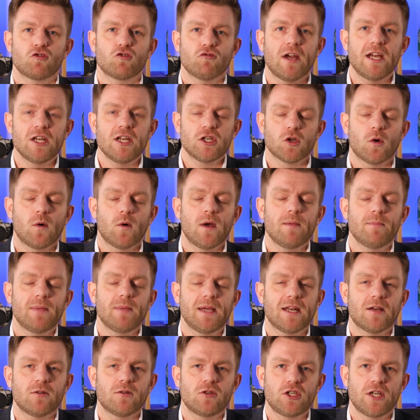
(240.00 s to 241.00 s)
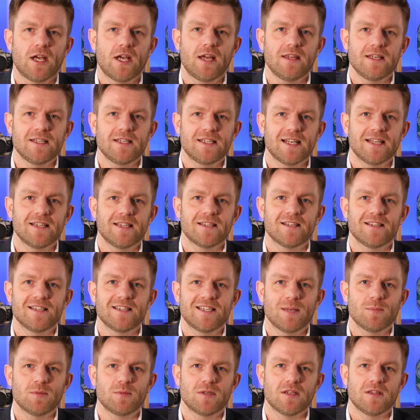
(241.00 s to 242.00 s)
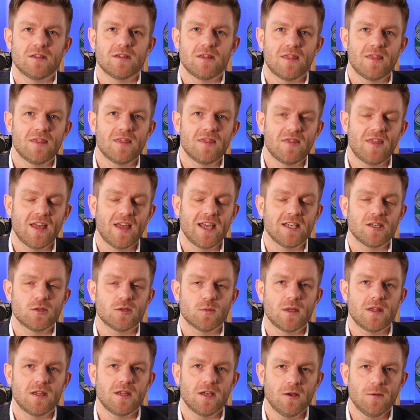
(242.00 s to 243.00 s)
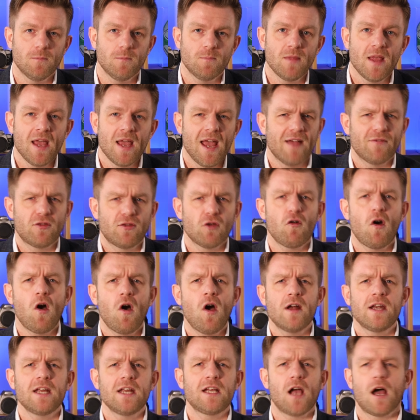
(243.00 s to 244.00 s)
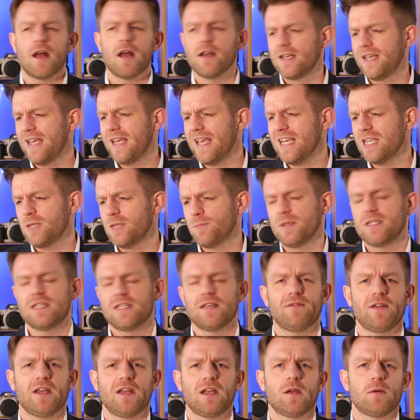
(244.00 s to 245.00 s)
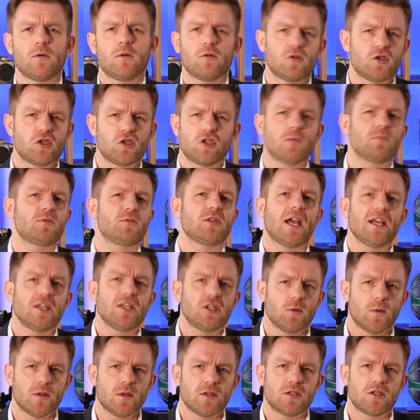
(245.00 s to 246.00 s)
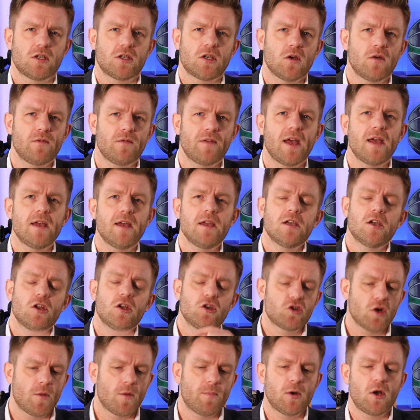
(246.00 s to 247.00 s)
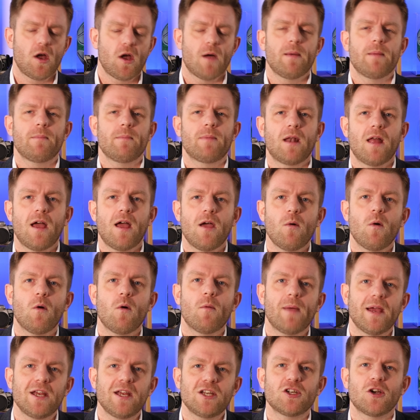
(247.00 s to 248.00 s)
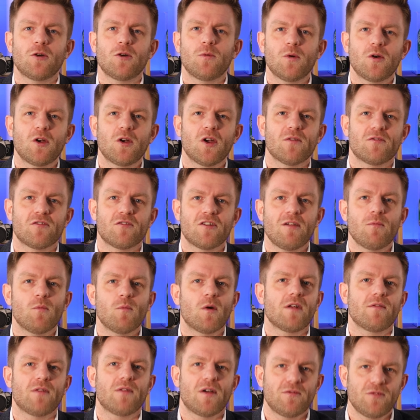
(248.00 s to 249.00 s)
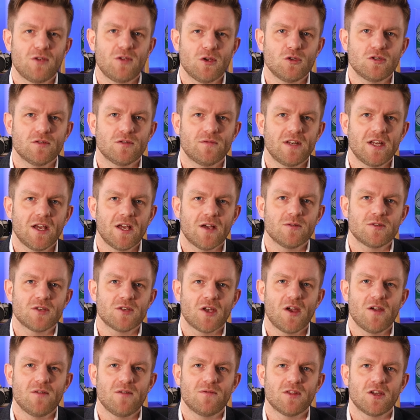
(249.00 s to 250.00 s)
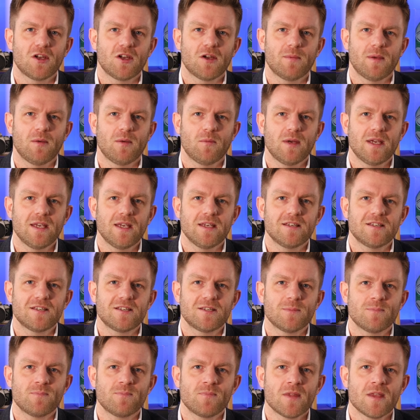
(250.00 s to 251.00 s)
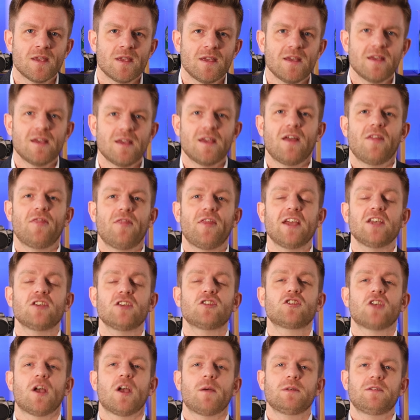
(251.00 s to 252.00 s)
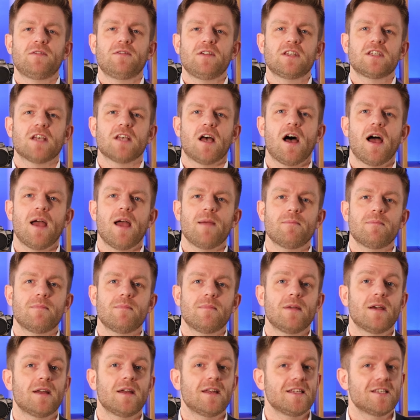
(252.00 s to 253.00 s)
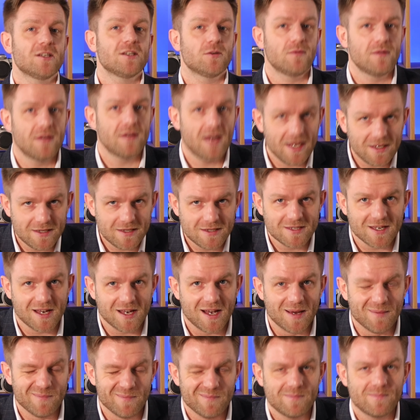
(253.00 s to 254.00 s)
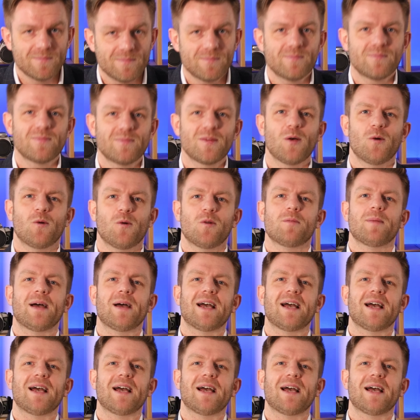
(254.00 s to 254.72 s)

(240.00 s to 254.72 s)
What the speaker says: great joy in being able to share these hints and tips and things with you. If there are any kind of key specific subjects you want to cover, drop a comment below and we'll make sure we'll cover in one of our future videos over the coming weeks. Thank you so much for your time, and until next time, all the